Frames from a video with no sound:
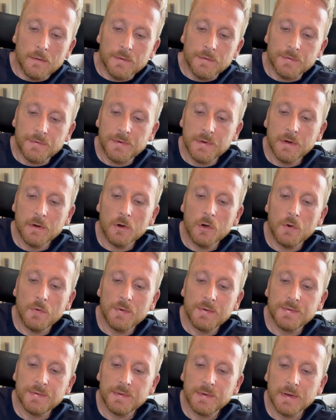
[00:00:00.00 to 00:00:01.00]
0 to
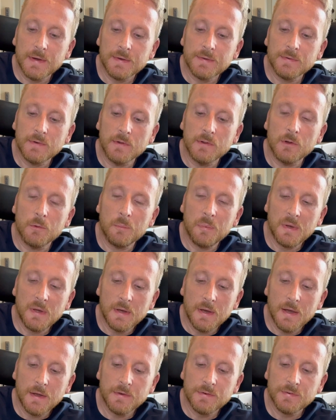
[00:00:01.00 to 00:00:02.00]
6 on the
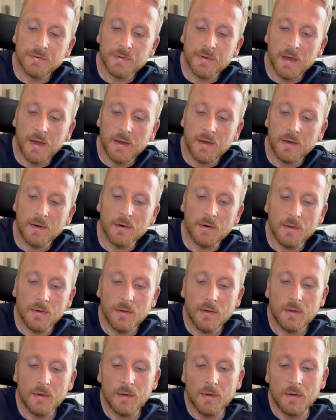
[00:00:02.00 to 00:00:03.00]
pH scale
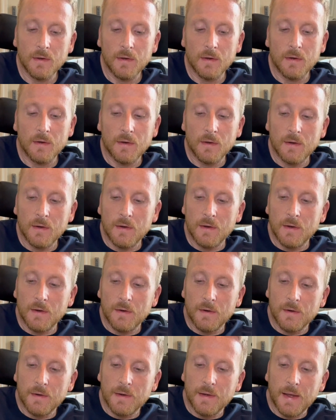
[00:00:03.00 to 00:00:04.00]

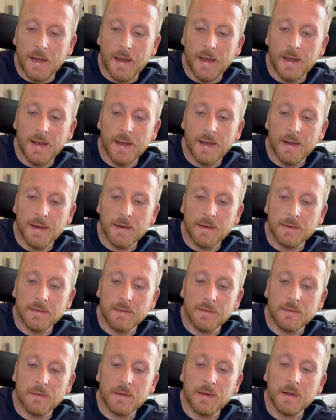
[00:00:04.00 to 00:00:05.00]
and
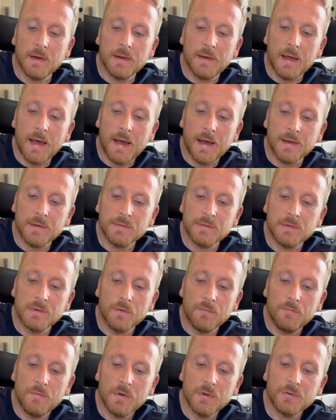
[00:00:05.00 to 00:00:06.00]
it has
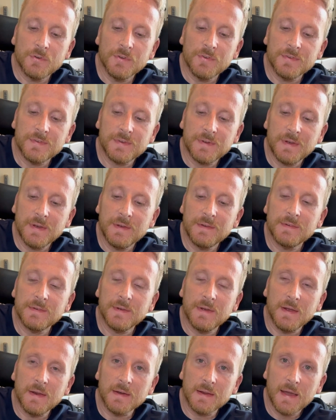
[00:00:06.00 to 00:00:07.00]
deficiencies
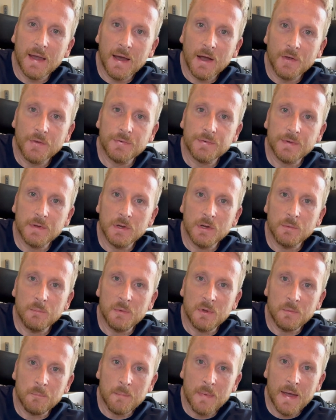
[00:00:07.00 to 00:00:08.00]
in calcium
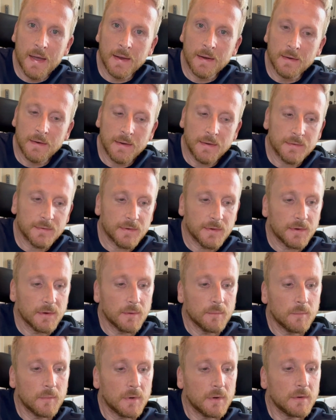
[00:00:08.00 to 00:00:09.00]
and
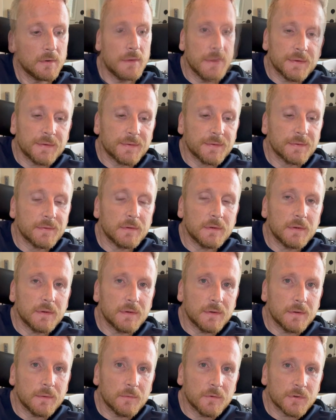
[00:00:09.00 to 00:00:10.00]
magnesium. This
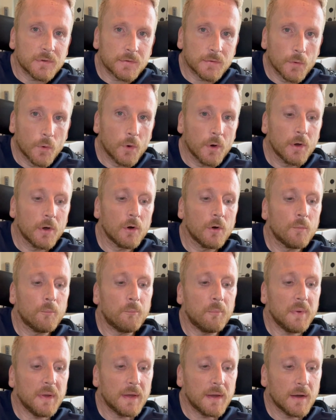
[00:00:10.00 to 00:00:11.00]
soil
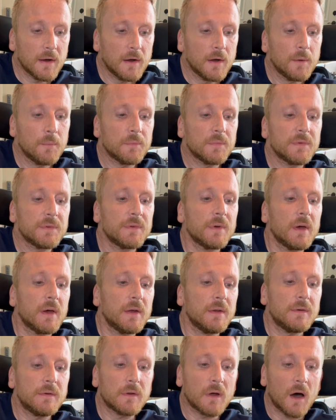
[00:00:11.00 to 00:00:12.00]
becomes
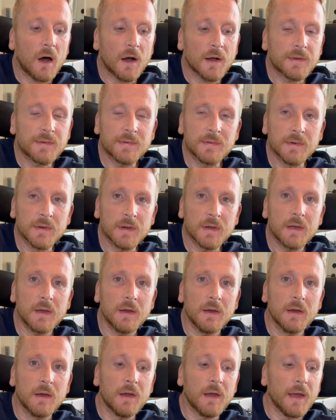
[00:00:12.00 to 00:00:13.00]
toxic
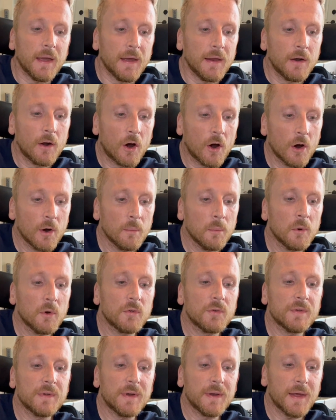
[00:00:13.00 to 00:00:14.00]
and
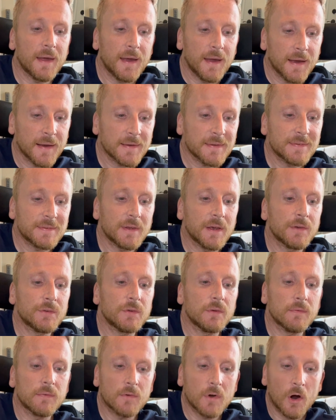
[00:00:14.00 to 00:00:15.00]
harbors an excess
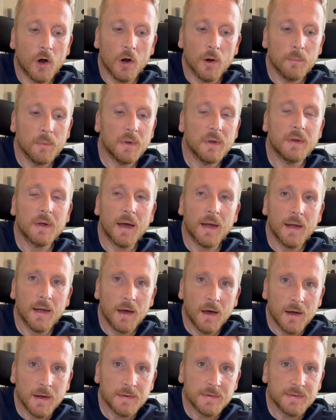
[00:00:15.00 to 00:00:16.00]
of carbon
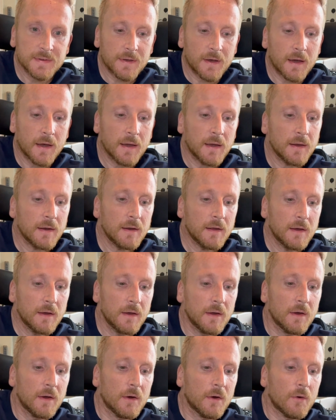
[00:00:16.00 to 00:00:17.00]
dioxide
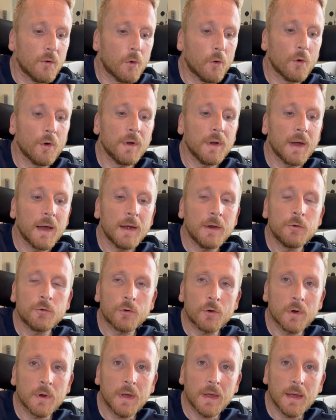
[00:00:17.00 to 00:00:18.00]
or
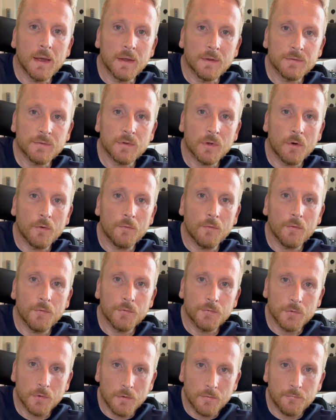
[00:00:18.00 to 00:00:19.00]
nitric and sul
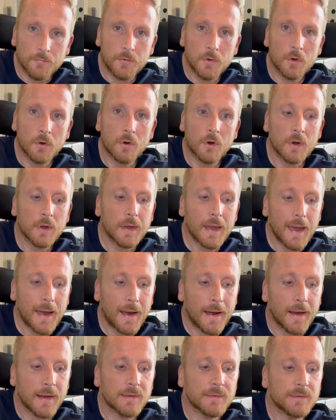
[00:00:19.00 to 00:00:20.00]
sulfuric
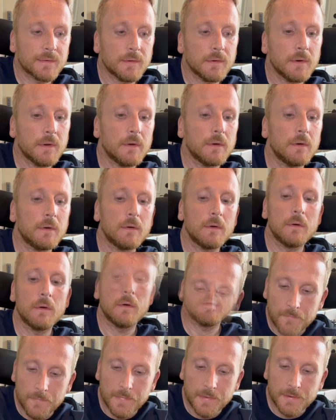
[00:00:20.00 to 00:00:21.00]
acid.
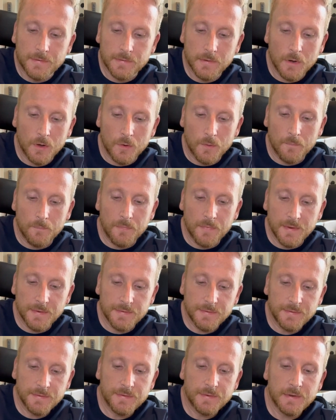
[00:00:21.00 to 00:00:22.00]
So
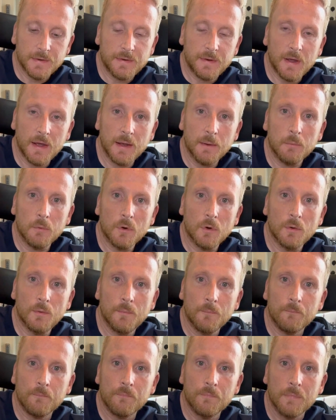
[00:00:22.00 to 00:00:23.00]
this is the table
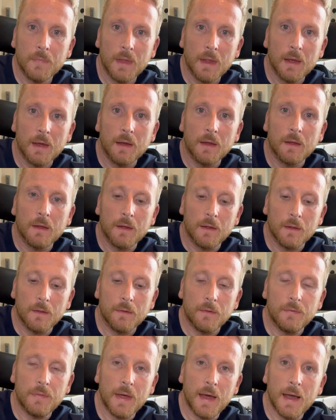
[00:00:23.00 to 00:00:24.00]

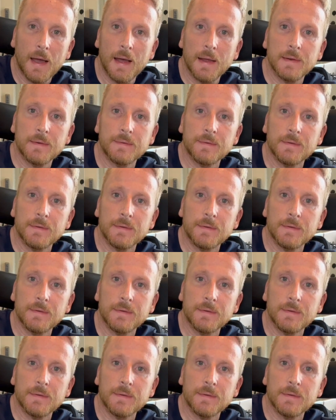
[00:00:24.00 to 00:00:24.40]
that